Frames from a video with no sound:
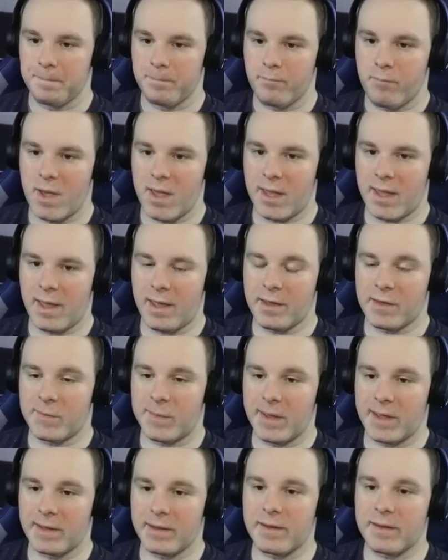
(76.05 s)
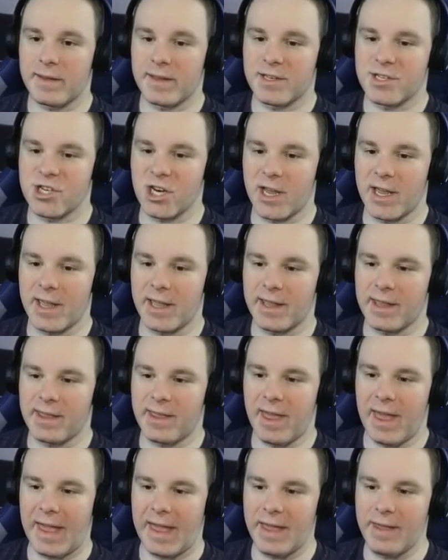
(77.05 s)
My guess, because it's a giant
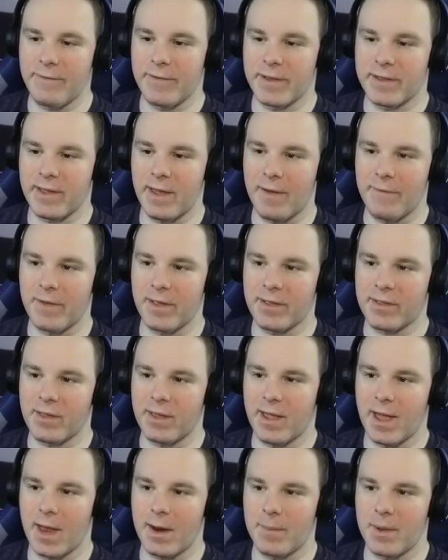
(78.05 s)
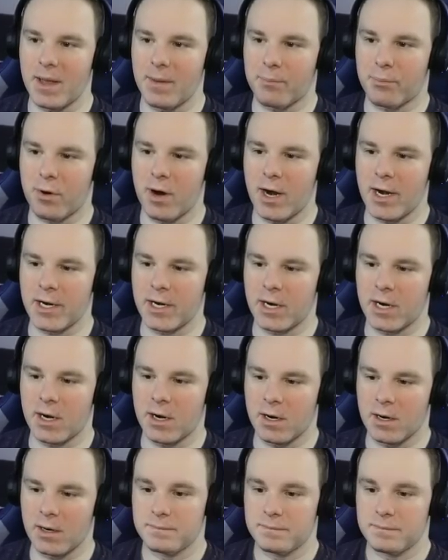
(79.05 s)
cave, it's obviously gotta be a predator.